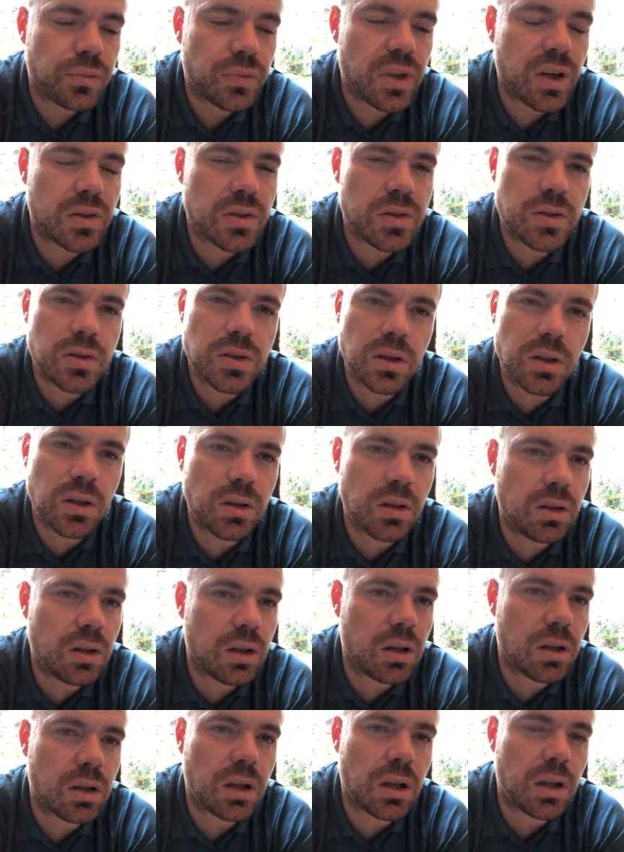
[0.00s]
There's
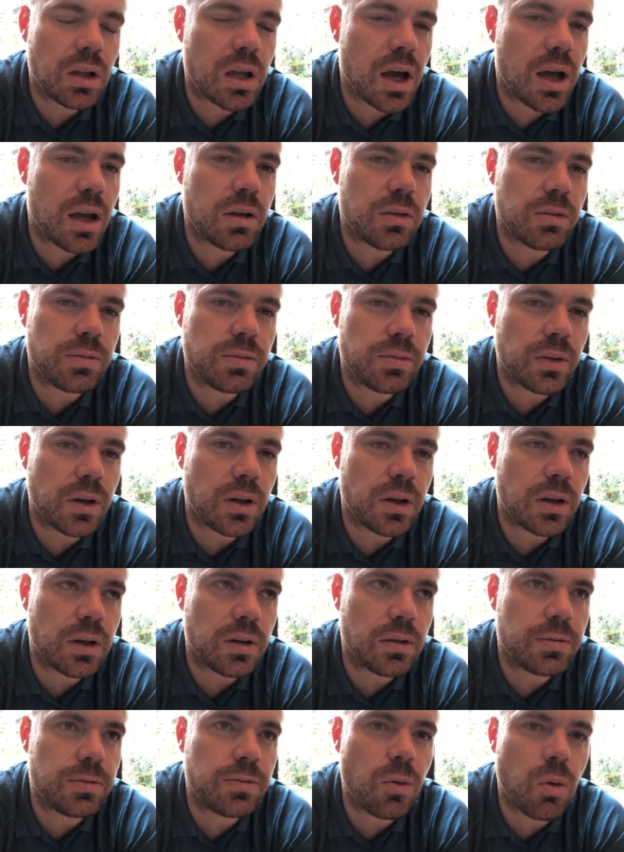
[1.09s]
still a lot of
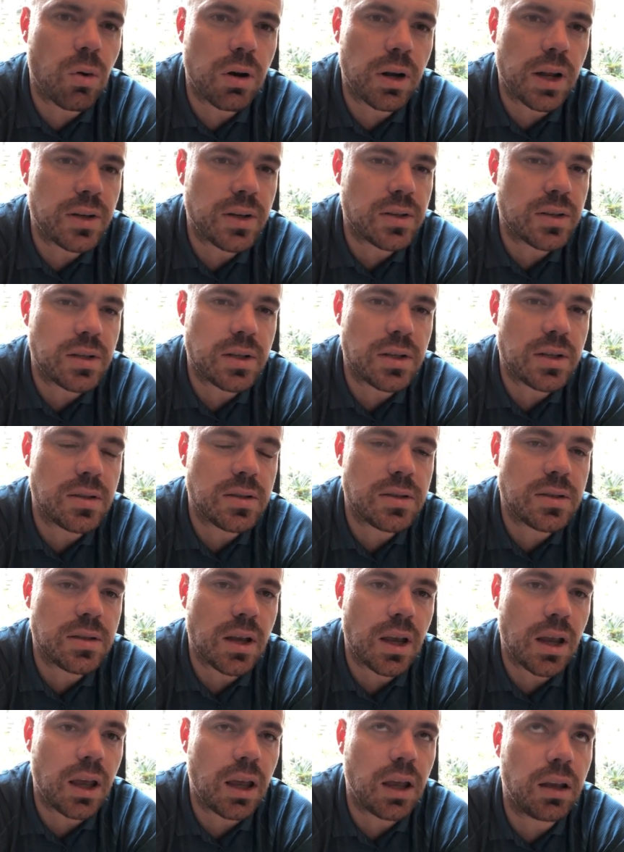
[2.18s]
foreign
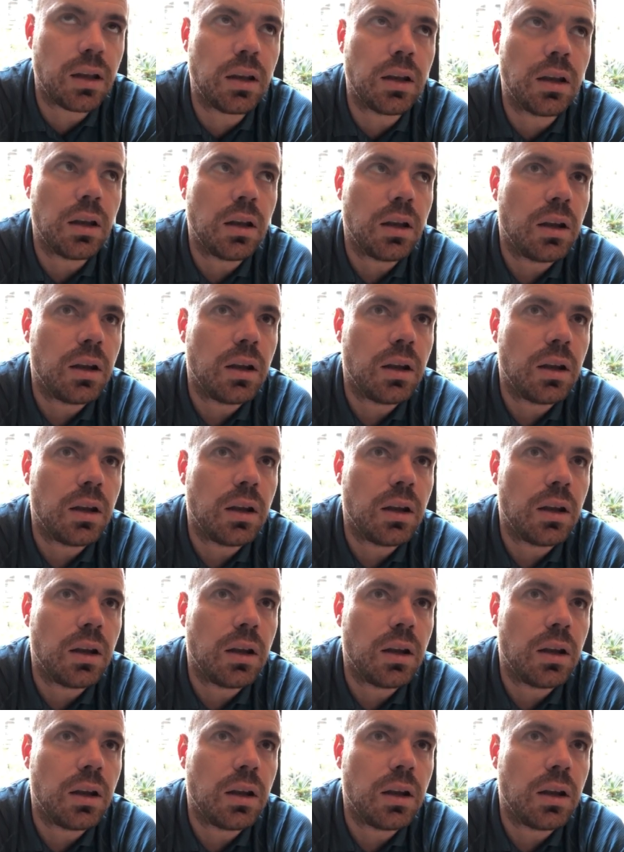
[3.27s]
entities and